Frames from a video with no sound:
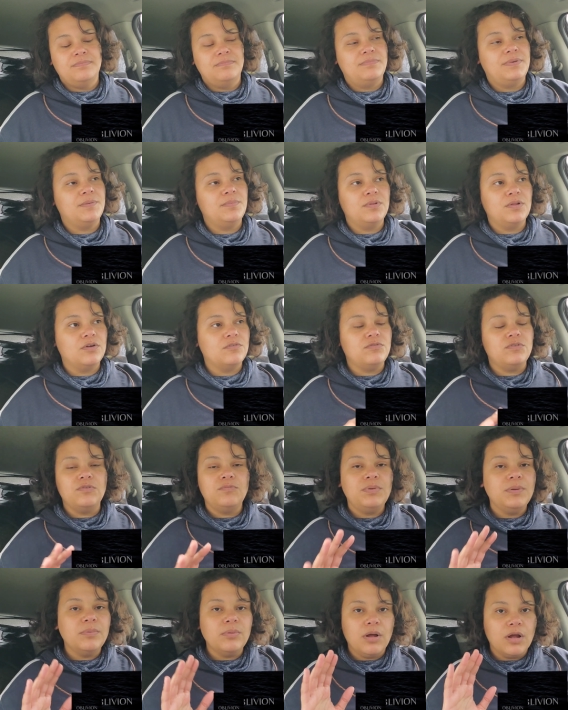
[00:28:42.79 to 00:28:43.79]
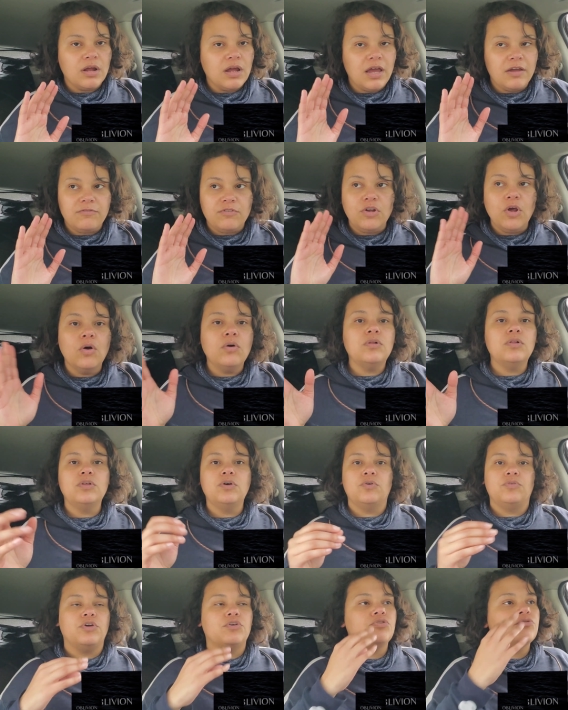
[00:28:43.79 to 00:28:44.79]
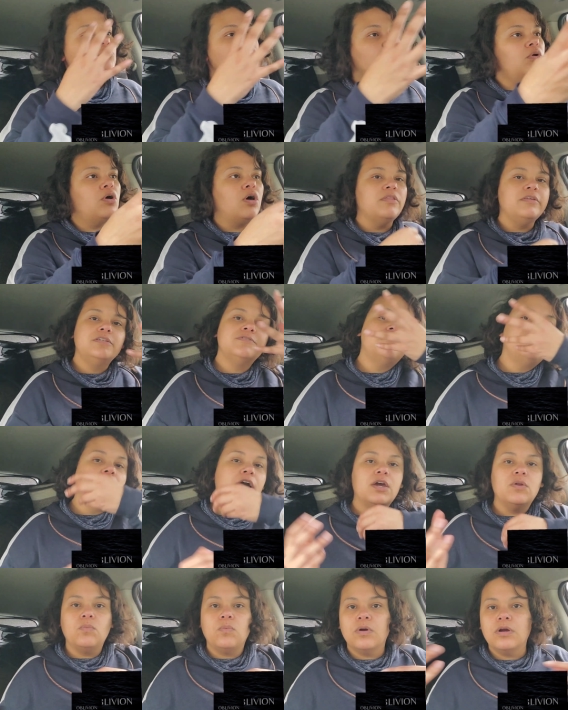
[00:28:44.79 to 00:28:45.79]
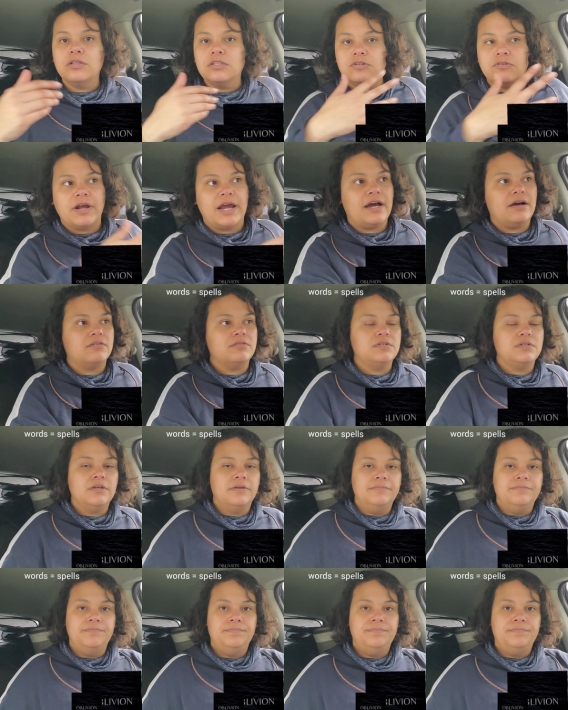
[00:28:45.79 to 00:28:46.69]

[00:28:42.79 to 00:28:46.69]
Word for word: People have no clue. They're throwing all these fucking words around,